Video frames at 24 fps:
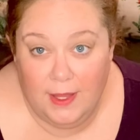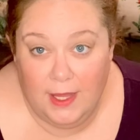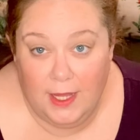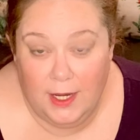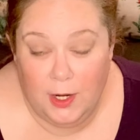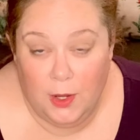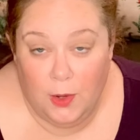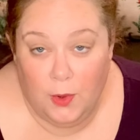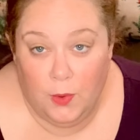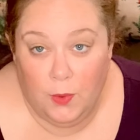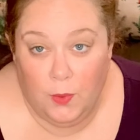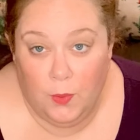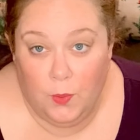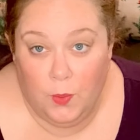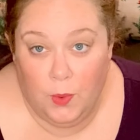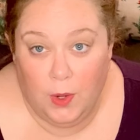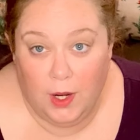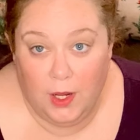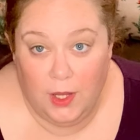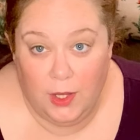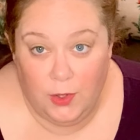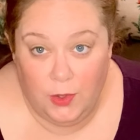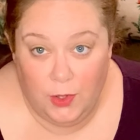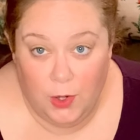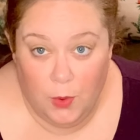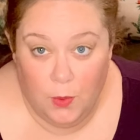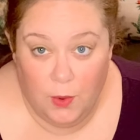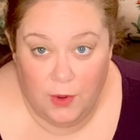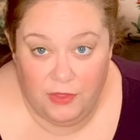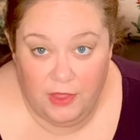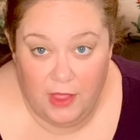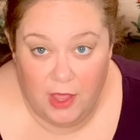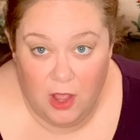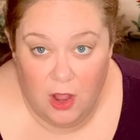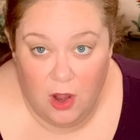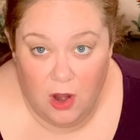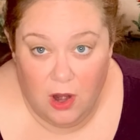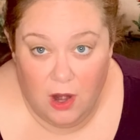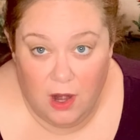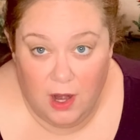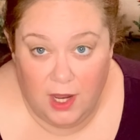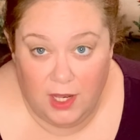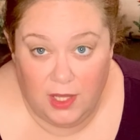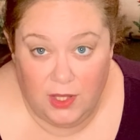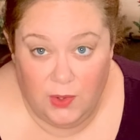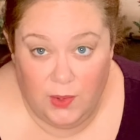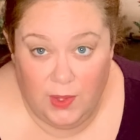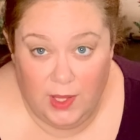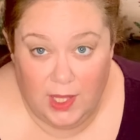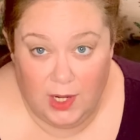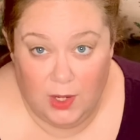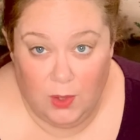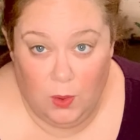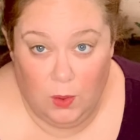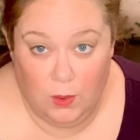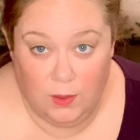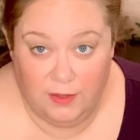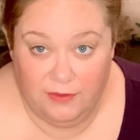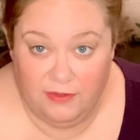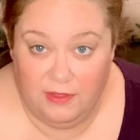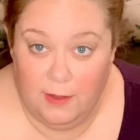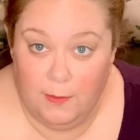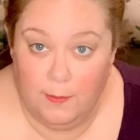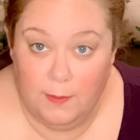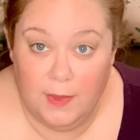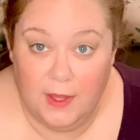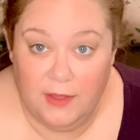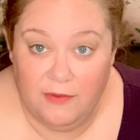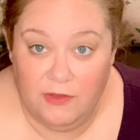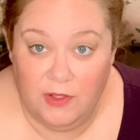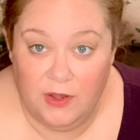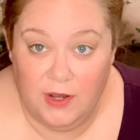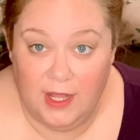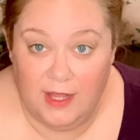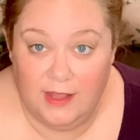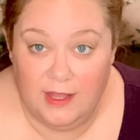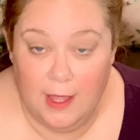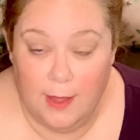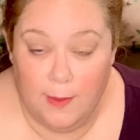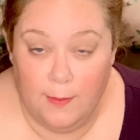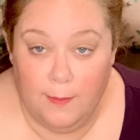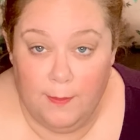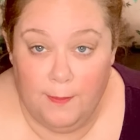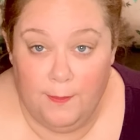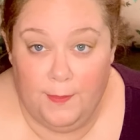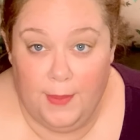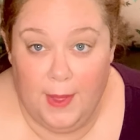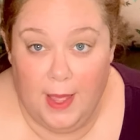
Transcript: you know where they are and you can get a hold of them if you need them.